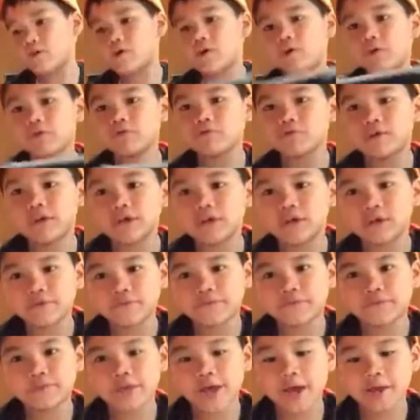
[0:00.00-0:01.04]
already in
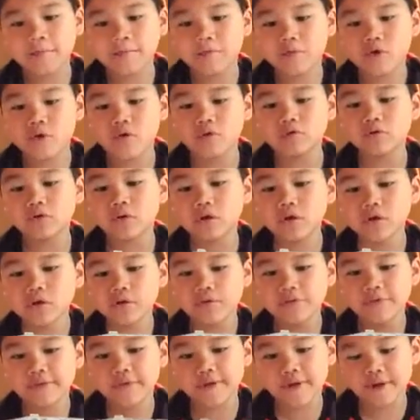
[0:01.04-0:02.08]
flight mode.
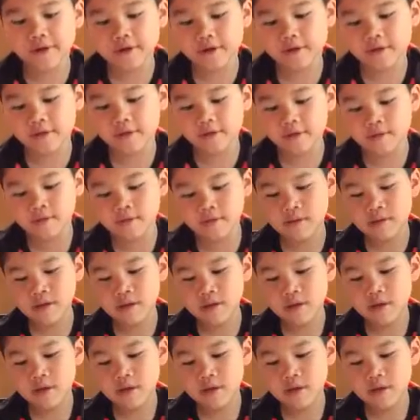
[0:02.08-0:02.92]
Then